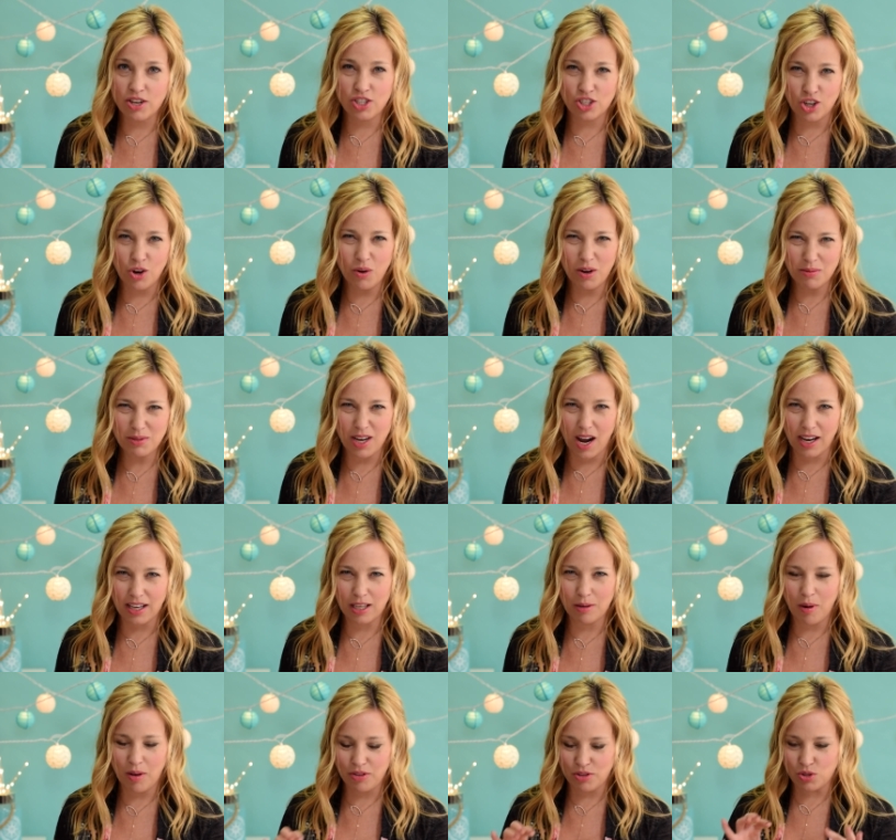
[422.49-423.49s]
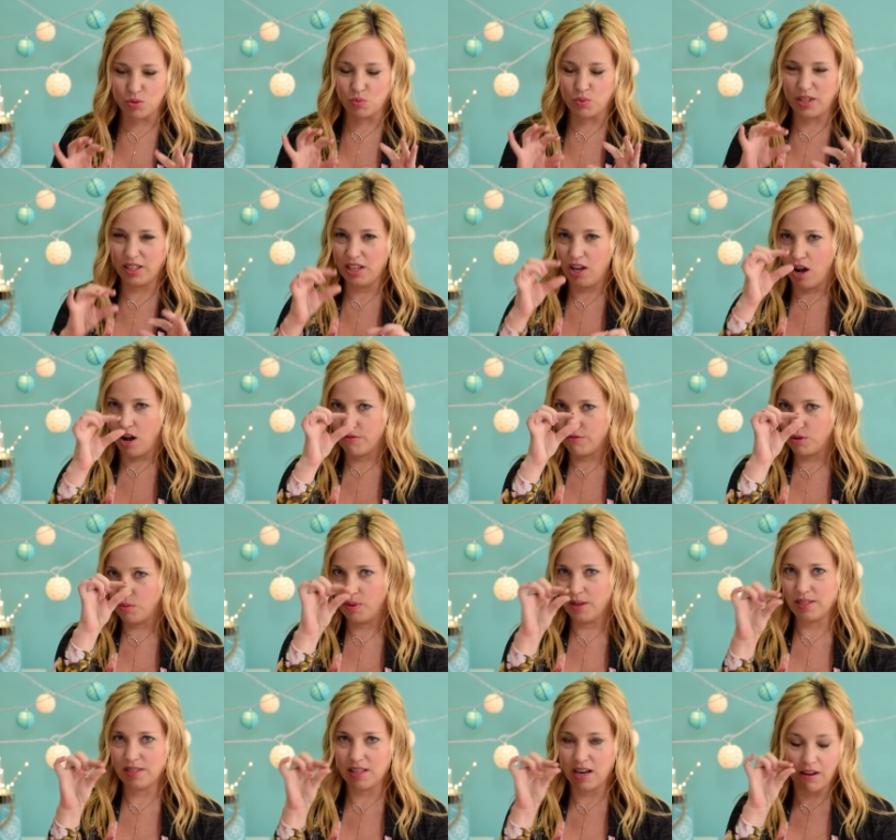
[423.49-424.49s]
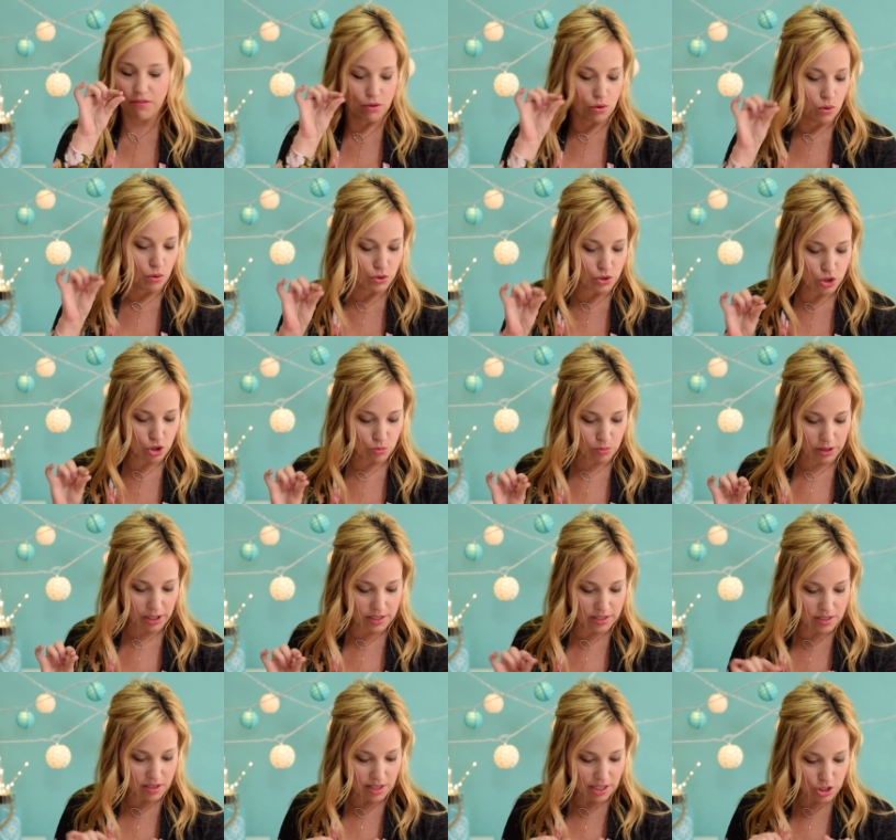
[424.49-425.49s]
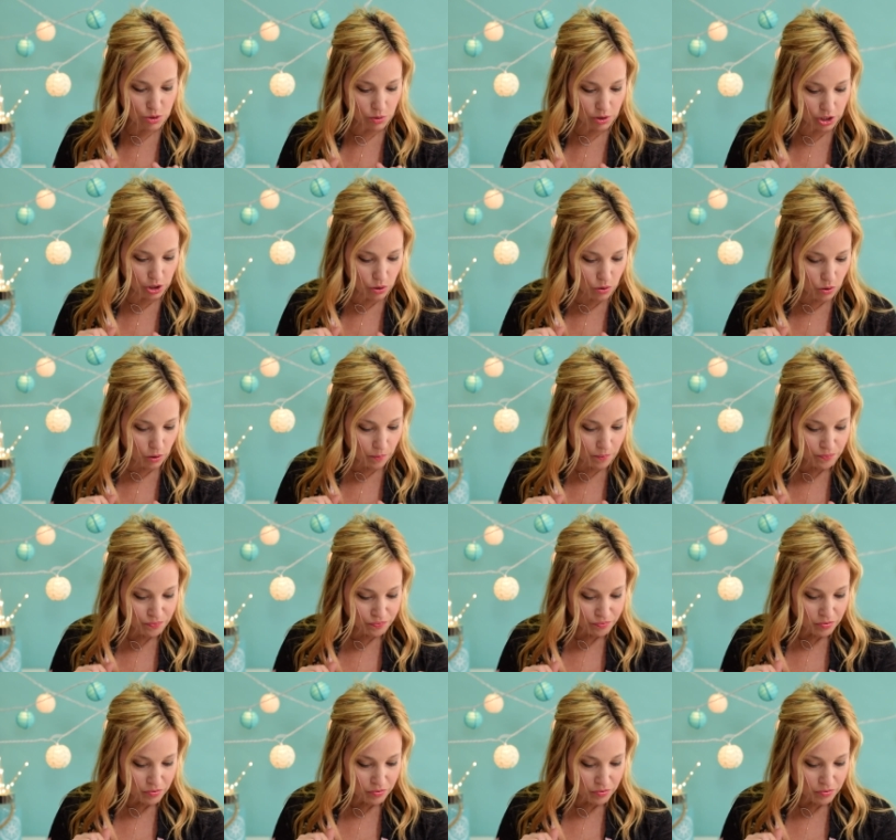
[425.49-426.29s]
Do you know what I'm talking about? Those really awful ones that have the old two blades. So that's really cool.